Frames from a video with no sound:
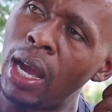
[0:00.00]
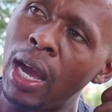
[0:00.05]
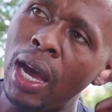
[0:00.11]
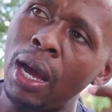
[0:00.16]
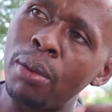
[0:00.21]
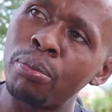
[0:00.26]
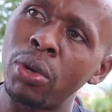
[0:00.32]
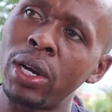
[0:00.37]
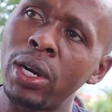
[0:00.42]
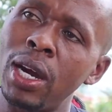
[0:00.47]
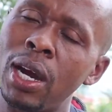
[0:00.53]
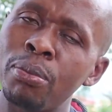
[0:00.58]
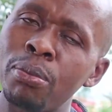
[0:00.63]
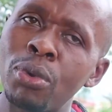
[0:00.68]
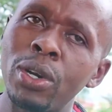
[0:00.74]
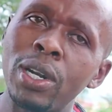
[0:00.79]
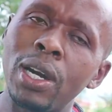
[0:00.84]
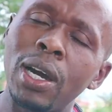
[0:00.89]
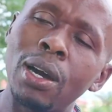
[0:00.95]
I'm
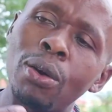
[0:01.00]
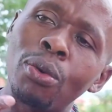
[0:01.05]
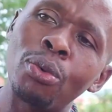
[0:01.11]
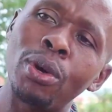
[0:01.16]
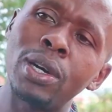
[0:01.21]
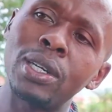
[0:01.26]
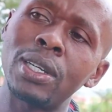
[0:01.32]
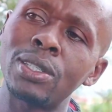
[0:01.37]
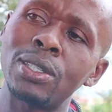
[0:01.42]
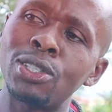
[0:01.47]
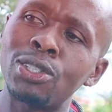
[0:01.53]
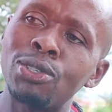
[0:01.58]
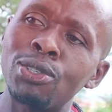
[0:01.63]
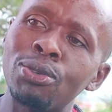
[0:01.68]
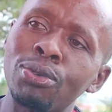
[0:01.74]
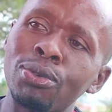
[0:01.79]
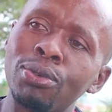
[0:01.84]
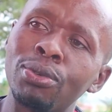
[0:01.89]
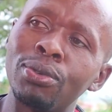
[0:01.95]
gonna want us
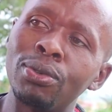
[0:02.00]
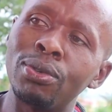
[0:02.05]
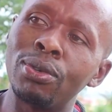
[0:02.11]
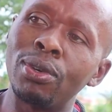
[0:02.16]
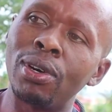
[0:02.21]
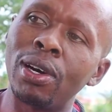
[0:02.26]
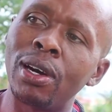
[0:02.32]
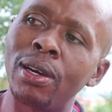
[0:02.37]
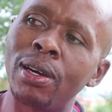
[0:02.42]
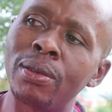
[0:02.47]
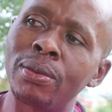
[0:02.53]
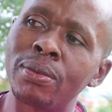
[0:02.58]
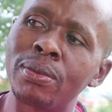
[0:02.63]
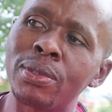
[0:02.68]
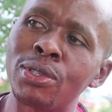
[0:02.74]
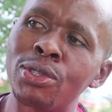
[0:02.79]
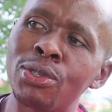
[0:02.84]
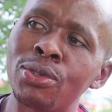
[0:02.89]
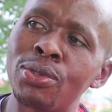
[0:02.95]
to
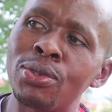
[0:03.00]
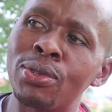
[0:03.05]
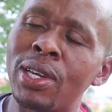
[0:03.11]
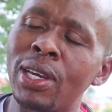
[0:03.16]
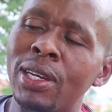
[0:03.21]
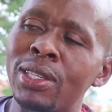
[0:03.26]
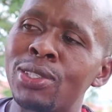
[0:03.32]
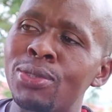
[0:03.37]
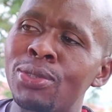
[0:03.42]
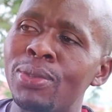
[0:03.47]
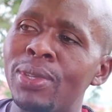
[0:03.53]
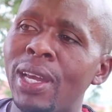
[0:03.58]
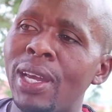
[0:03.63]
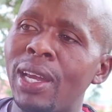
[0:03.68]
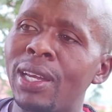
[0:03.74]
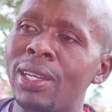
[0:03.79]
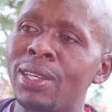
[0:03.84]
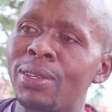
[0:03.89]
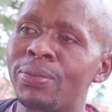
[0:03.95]
get to the
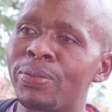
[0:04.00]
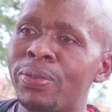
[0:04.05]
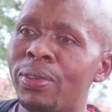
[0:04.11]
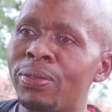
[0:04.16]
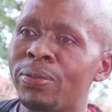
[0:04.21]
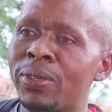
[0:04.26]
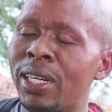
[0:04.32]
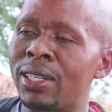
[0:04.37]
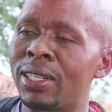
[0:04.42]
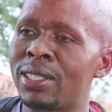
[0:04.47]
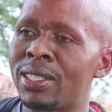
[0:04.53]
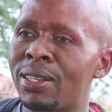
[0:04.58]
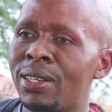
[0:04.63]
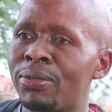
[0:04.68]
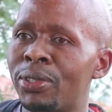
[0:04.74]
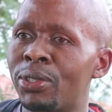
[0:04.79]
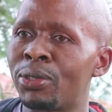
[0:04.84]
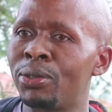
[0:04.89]
end of the interview.